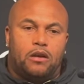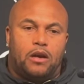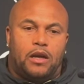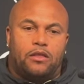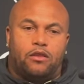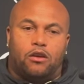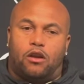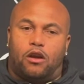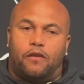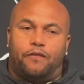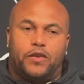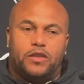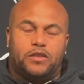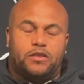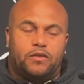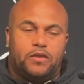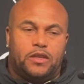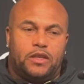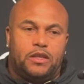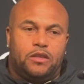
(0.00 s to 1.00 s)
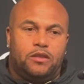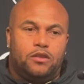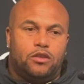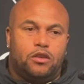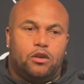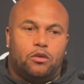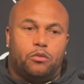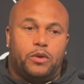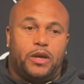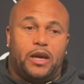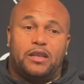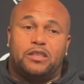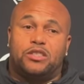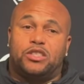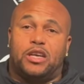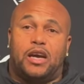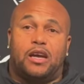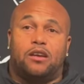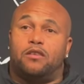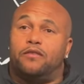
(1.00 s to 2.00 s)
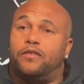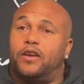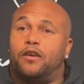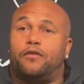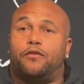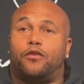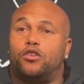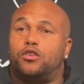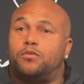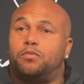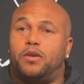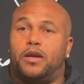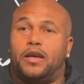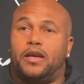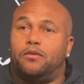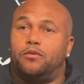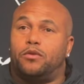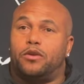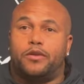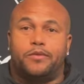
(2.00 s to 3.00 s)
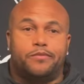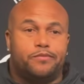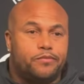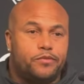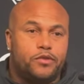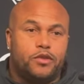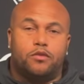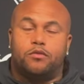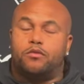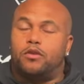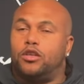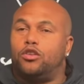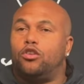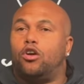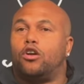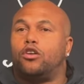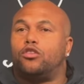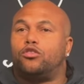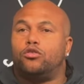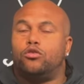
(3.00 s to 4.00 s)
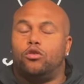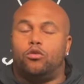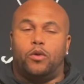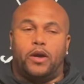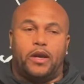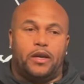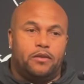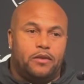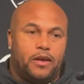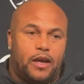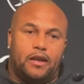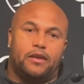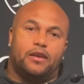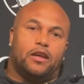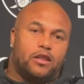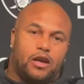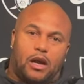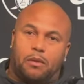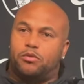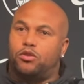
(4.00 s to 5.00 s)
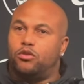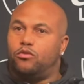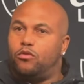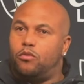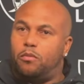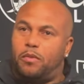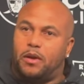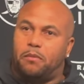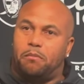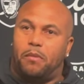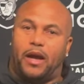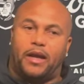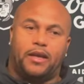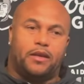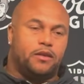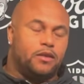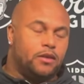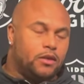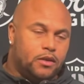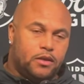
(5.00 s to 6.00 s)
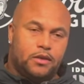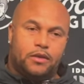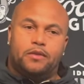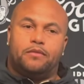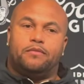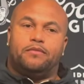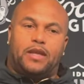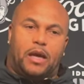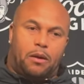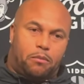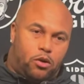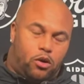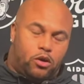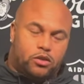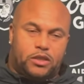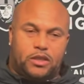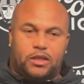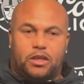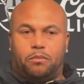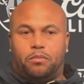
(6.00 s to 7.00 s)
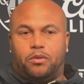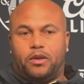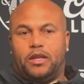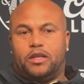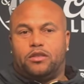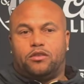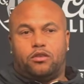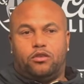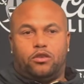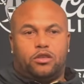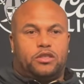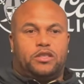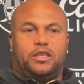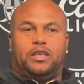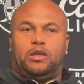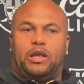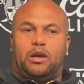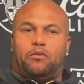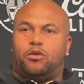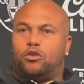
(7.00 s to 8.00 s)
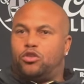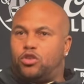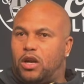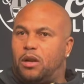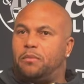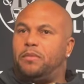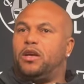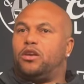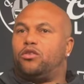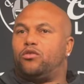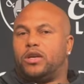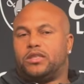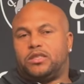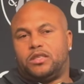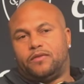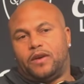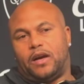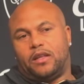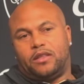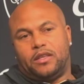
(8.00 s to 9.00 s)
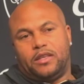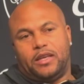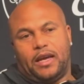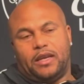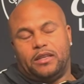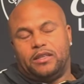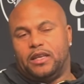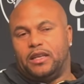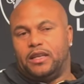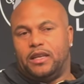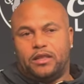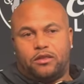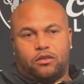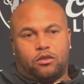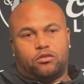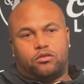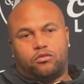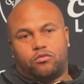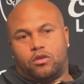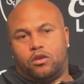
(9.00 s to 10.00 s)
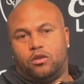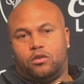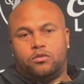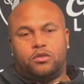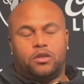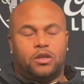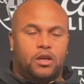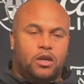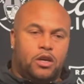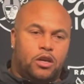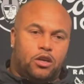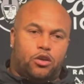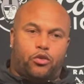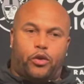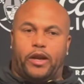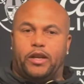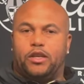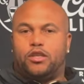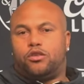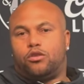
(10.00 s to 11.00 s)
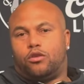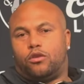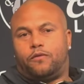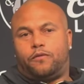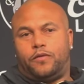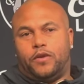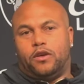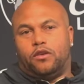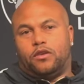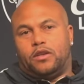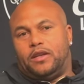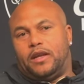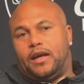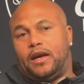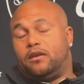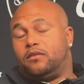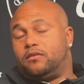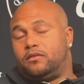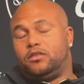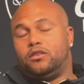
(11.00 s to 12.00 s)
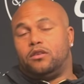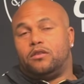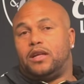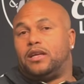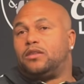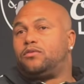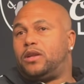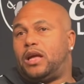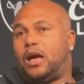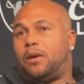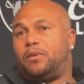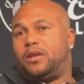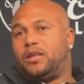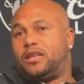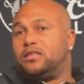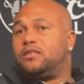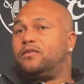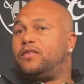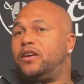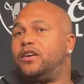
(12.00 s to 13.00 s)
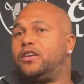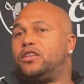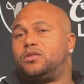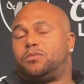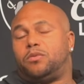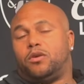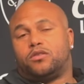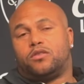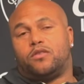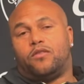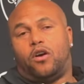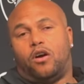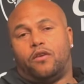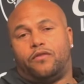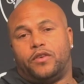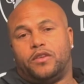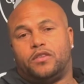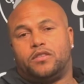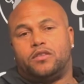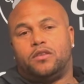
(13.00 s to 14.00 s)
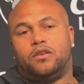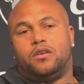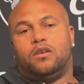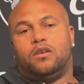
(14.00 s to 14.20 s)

I thought offensively, you know, we had a shot on the very first play, and we're, you know, a yard or two away. We had another opportunity with Big Mike. That ball's incompleted. So you can see that we're trying to be aggressive out the gate. Didn't hit those throws. Created a short field, and now, you know, that's what happened against a very explosive offense.